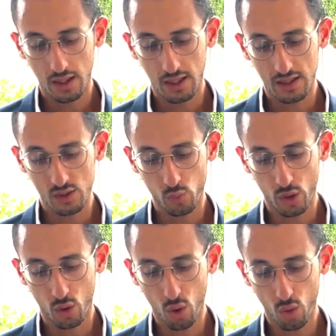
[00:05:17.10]
And as
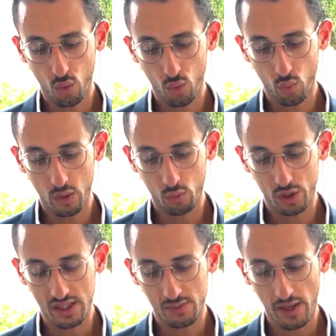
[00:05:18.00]
we go, we would
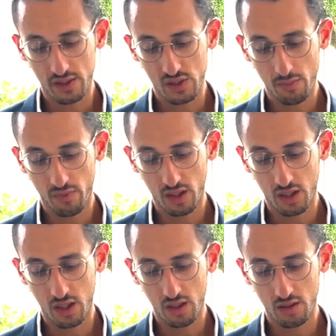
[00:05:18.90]
expect something
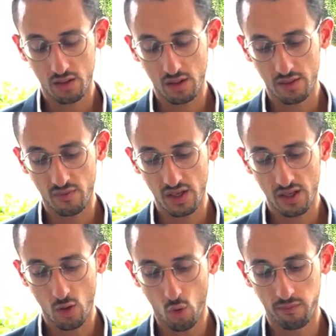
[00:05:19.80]
here,
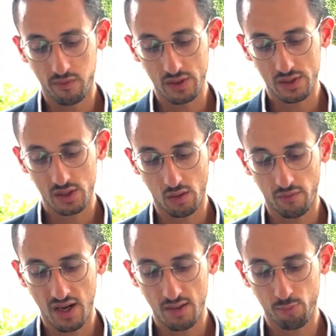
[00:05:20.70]
very obvious, kind
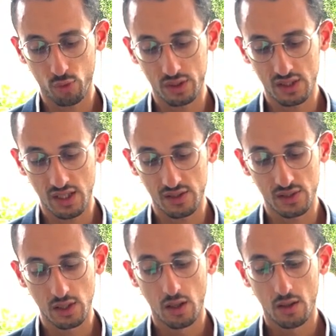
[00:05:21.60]
of
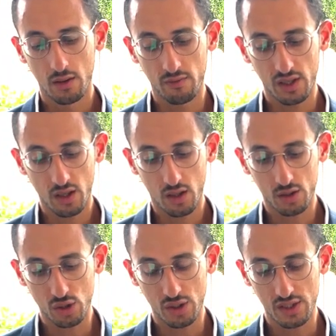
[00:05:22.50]
hypointense, very
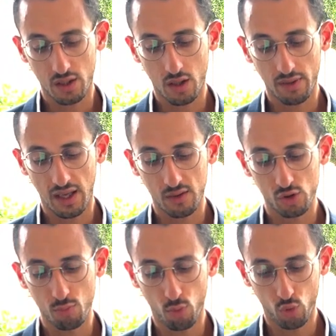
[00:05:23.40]
large disc coming
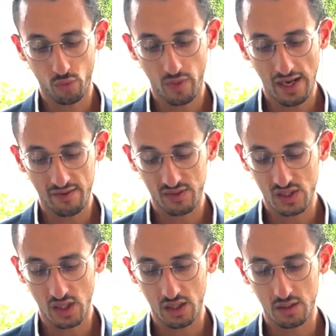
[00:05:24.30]
out, more on the left
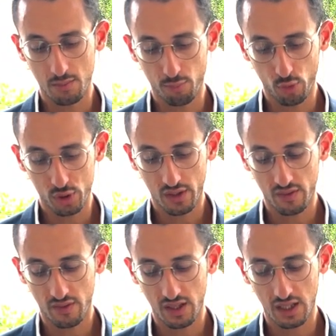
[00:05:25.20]
side, pushing
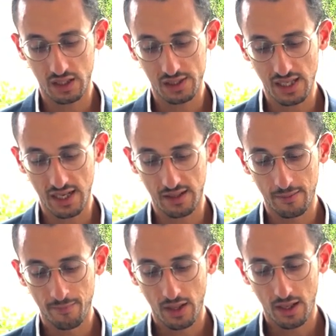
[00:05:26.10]
the thecal sac.
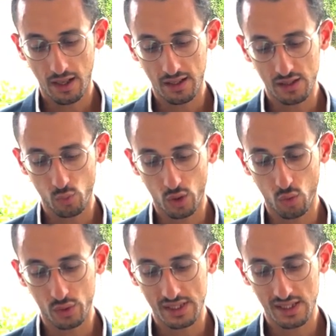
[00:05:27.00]
And as we
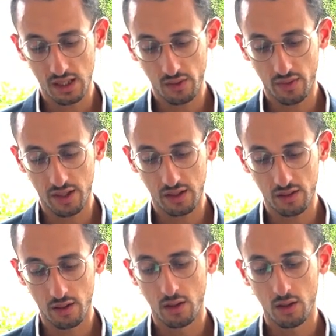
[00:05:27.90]
go, still
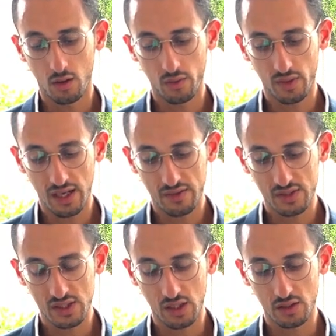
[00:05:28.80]
there on the
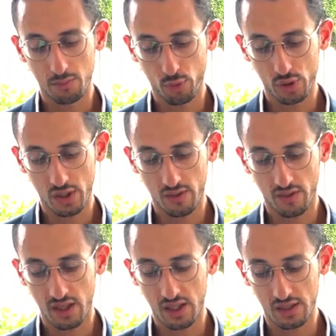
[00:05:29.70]
left side, pushing the
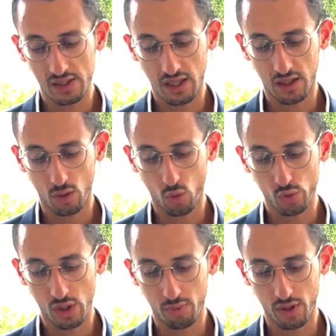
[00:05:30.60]
thecal sac and
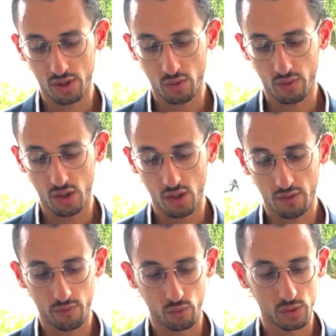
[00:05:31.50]
causing pressure on the
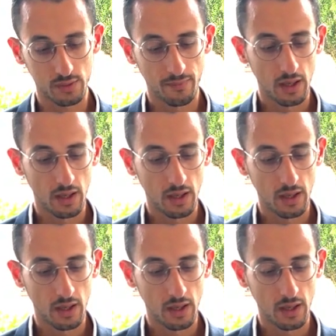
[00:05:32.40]
nerve root.